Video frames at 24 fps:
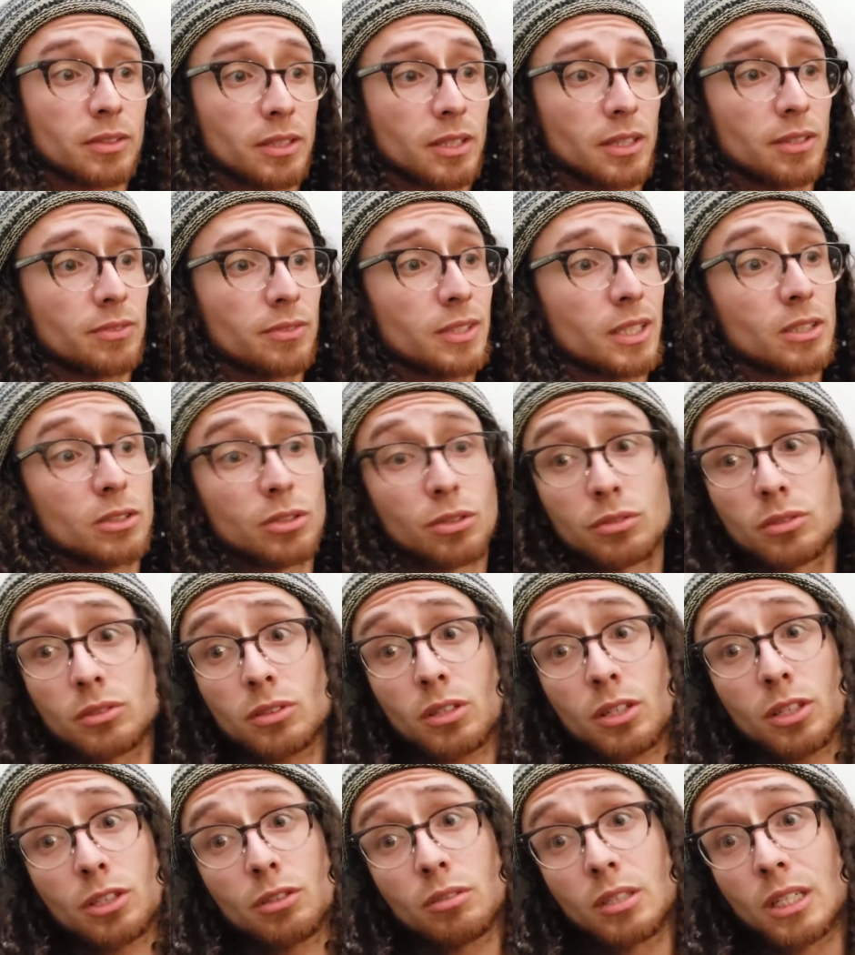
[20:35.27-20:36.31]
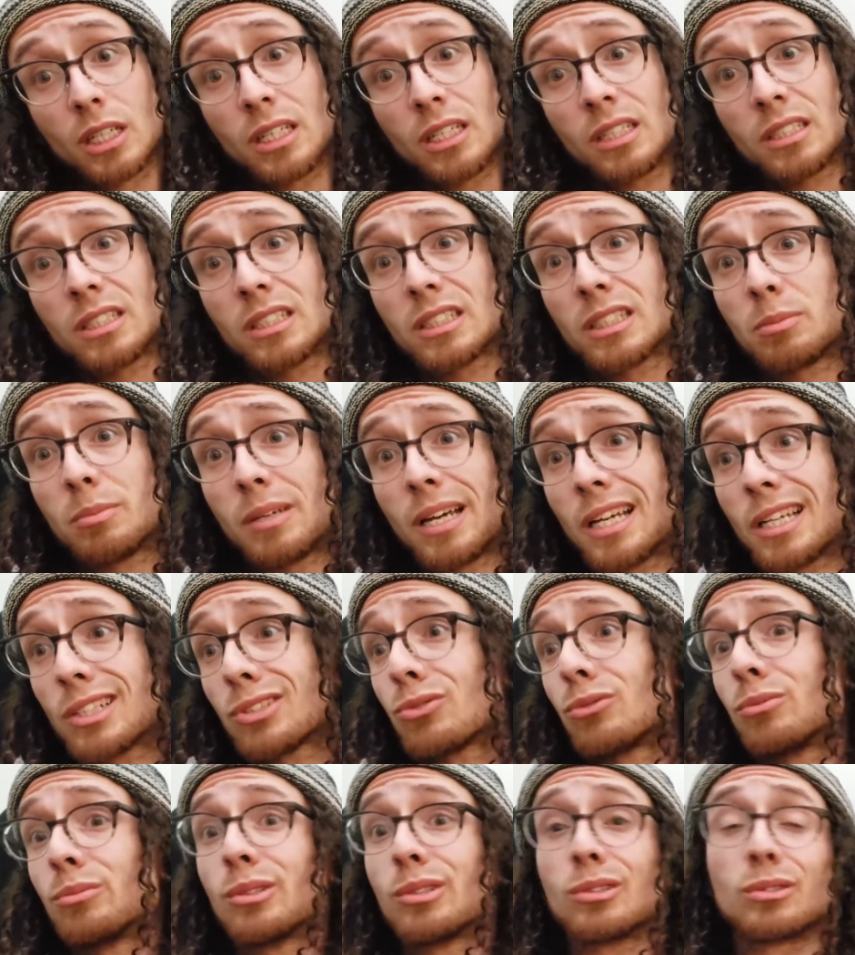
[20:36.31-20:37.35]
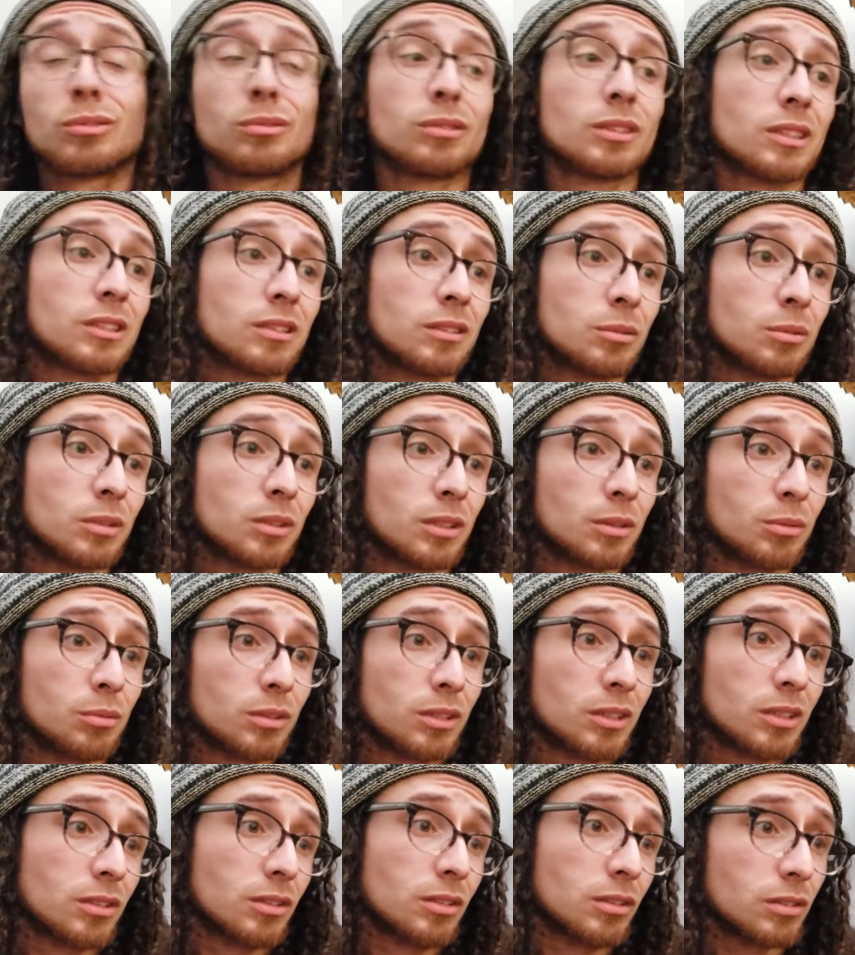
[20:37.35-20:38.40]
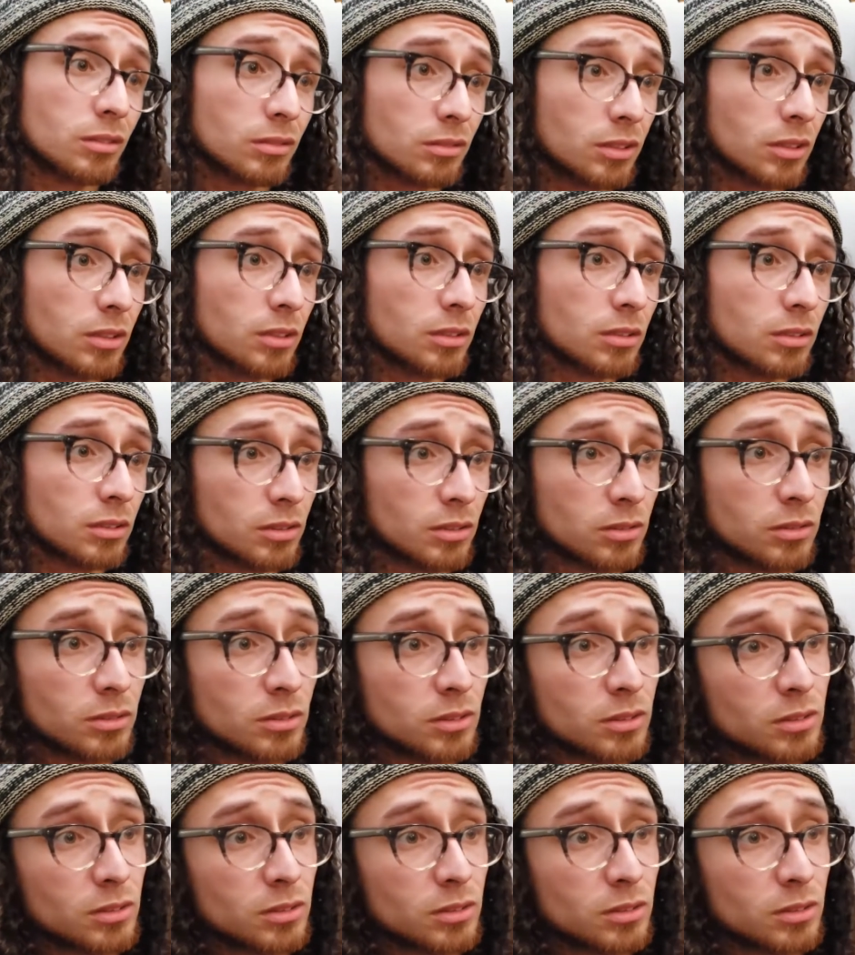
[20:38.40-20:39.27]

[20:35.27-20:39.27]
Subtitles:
If they told you all you getting is a Smash remote with a gold logo.